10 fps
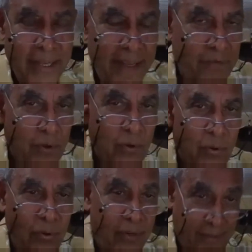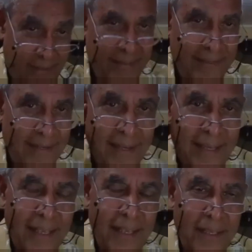if you,
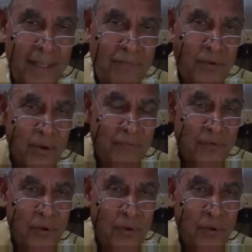if you, if